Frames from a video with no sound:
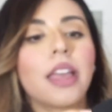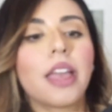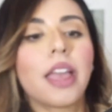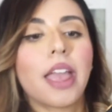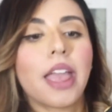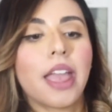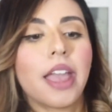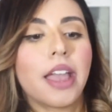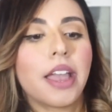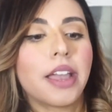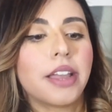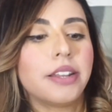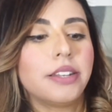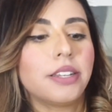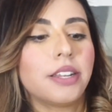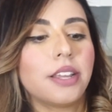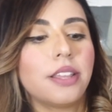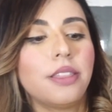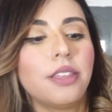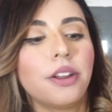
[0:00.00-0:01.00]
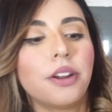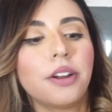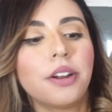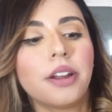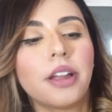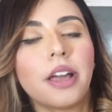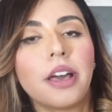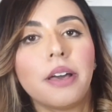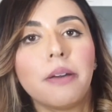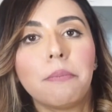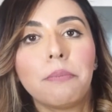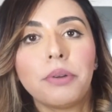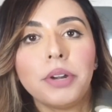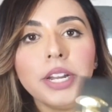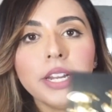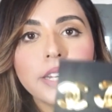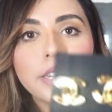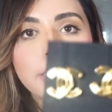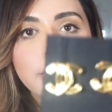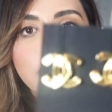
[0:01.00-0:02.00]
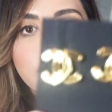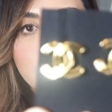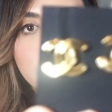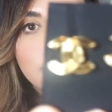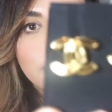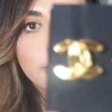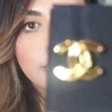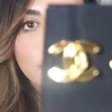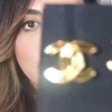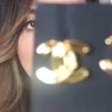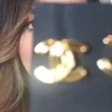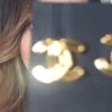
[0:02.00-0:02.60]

And they're a pretty decent